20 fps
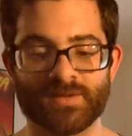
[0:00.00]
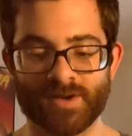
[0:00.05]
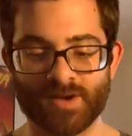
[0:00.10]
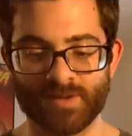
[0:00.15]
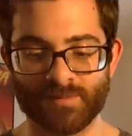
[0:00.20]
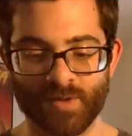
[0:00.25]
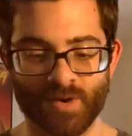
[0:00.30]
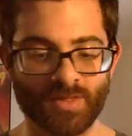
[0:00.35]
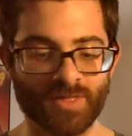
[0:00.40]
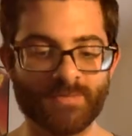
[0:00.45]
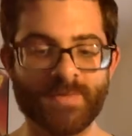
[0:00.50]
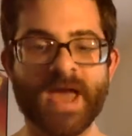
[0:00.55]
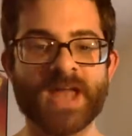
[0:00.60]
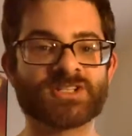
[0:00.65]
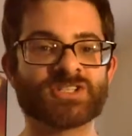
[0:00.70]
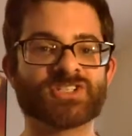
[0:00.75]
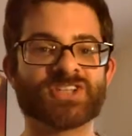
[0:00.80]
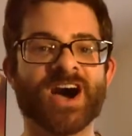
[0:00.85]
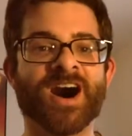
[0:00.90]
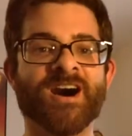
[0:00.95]
All the
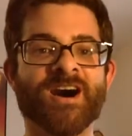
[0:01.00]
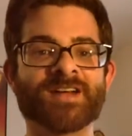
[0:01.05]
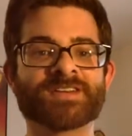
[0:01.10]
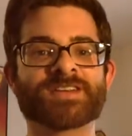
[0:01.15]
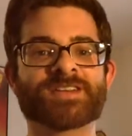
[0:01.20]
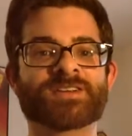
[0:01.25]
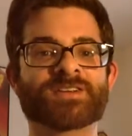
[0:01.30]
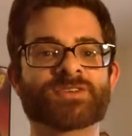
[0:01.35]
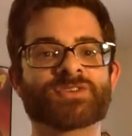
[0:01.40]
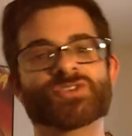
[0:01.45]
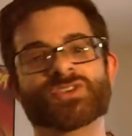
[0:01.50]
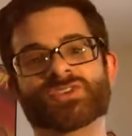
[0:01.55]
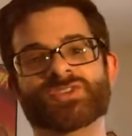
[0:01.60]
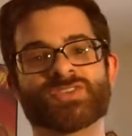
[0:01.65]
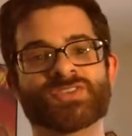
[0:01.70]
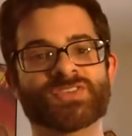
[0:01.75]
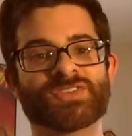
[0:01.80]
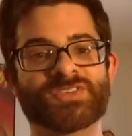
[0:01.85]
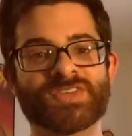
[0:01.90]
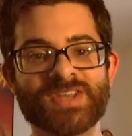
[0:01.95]
matches on here you can
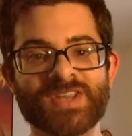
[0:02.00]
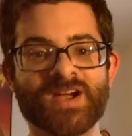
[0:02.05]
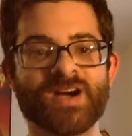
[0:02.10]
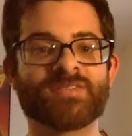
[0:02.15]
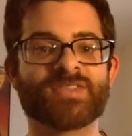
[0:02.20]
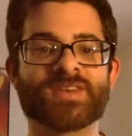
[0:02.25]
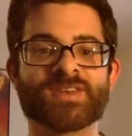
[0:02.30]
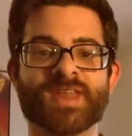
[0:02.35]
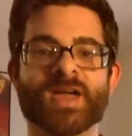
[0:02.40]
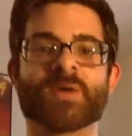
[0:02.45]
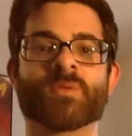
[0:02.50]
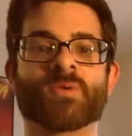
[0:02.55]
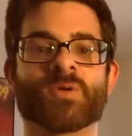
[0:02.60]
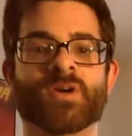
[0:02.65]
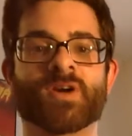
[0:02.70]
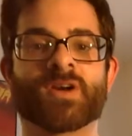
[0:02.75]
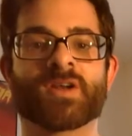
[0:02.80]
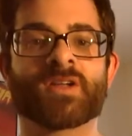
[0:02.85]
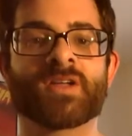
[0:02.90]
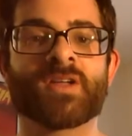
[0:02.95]
see on the
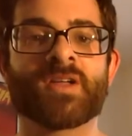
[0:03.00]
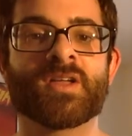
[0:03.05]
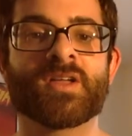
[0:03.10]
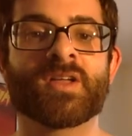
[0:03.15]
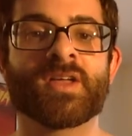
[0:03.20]
network,